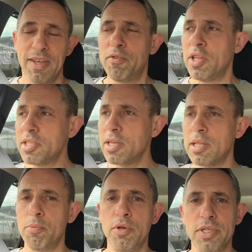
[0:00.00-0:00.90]
If you listen
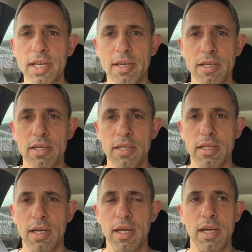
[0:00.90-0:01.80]
to the music
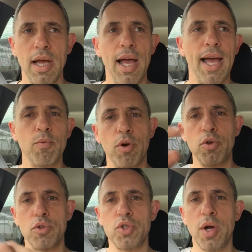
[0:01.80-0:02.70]
and what
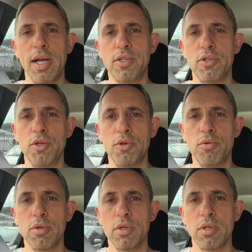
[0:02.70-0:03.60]
you're trying to
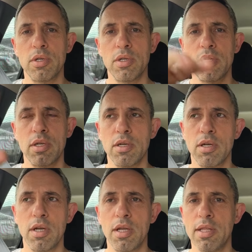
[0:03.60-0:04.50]
do,
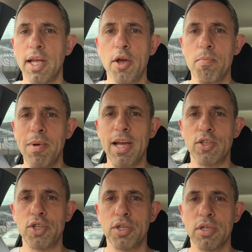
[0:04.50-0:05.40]
they don't
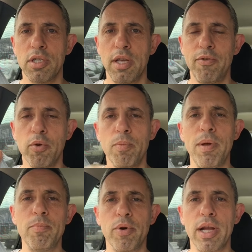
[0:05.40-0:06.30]
match. If you're
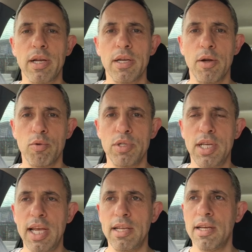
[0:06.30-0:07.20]
remembering a
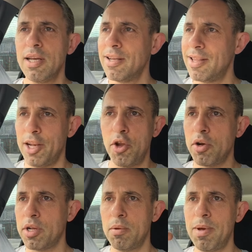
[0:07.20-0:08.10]
routine, they're
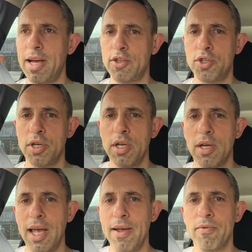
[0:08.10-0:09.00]
not going to match.
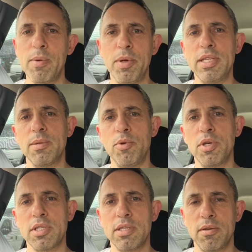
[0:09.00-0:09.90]
Every piece of
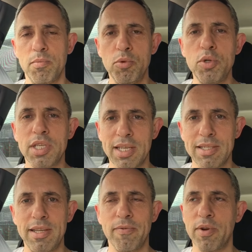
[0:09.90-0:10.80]
music
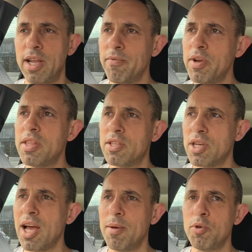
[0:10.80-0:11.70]
is different. Every
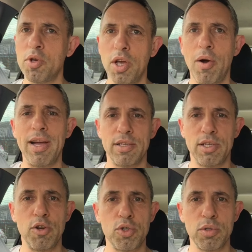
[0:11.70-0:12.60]
time you go out
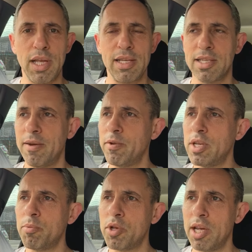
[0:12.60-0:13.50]
social dancing, every
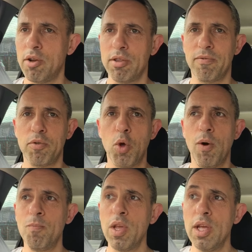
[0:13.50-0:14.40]
time you get on the floor,